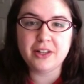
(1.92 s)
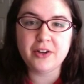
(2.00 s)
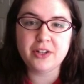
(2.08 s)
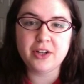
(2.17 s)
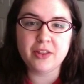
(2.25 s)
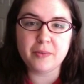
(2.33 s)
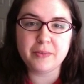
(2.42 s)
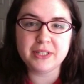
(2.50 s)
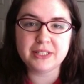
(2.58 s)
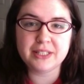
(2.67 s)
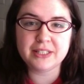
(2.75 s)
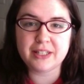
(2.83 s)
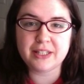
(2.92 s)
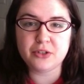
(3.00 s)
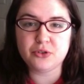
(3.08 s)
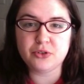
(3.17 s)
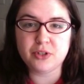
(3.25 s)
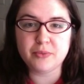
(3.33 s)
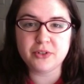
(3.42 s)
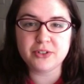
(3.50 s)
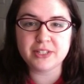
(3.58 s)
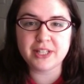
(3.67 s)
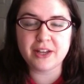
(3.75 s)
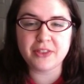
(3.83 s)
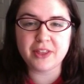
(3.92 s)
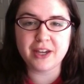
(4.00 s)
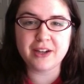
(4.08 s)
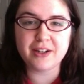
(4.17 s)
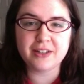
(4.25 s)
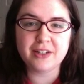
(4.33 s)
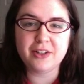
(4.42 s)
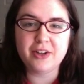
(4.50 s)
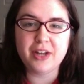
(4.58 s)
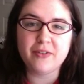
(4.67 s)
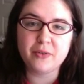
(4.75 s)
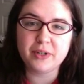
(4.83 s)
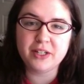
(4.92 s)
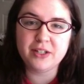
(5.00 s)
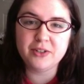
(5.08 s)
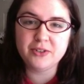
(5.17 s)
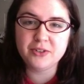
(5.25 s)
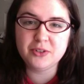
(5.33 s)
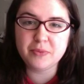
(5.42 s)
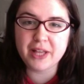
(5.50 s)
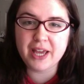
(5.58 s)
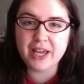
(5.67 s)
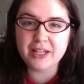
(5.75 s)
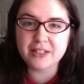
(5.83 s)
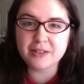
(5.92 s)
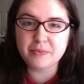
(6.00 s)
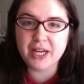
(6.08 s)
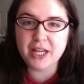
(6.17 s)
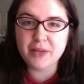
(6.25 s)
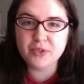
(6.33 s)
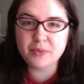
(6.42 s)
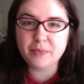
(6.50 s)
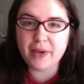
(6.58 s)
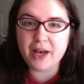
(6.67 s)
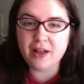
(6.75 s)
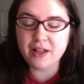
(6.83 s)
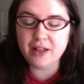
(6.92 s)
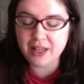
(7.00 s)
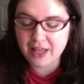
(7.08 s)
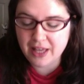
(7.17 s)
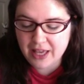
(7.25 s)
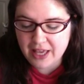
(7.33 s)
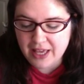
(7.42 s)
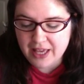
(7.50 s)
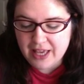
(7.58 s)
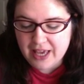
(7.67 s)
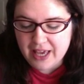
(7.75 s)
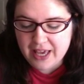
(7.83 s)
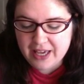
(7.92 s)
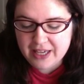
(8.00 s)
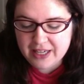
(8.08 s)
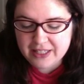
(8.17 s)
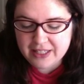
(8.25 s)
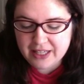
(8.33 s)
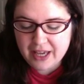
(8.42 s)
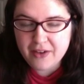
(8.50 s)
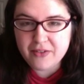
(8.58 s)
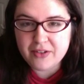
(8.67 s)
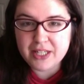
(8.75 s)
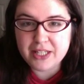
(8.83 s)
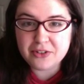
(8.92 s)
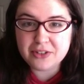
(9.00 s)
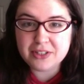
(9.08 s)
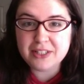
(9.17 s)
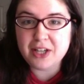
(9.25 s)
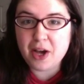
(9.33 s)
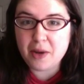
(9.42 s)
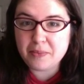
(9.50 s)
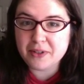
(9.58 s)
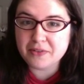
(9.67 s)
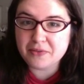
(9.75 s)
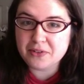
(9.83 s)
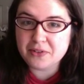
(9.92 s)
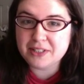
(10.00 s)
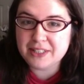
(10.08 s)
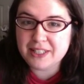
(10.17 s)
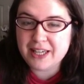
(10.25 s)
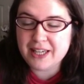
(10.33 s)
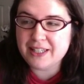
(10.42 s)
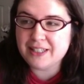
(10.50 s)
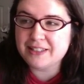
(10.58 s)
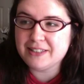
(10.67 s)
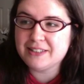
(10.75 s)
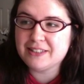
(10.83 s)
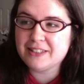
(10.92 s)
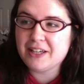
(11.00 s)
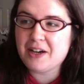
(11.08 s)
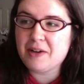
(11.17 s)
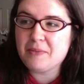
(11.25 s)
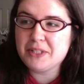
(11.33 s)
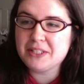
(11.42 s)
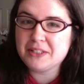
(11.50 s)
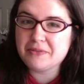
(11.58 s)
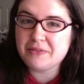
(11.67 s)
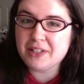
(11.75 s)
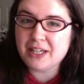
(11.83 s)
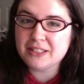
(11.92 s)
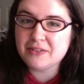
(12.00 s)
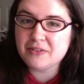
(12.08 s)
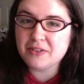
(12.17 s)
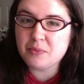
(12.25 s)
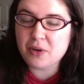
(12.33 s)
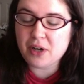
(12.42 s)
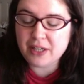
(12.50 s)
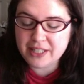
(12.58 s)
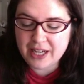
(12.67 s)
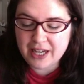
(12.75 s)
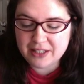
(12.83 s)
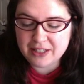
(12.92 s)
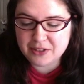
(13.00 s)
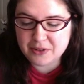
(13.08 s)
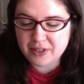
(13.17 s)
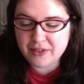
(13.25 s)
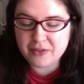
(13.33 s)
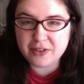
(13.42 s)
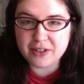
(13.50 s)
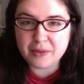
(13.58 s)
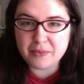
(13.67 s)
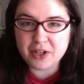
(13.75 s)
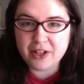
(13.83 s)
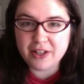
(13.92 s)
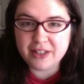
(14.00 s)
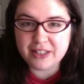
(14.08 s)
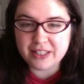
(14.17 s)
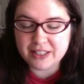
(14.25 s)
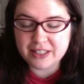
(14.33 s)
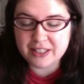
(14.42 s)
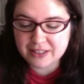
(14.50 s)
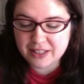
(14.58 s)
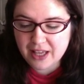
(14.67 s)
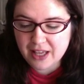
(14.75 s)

hello to all the mystics and the dreamers out there. Hello to everyone in YouTube land. My name is Belle, and I have an interesting topic for today's Mystic Philosophy broadcast, or whatever I'm calling this.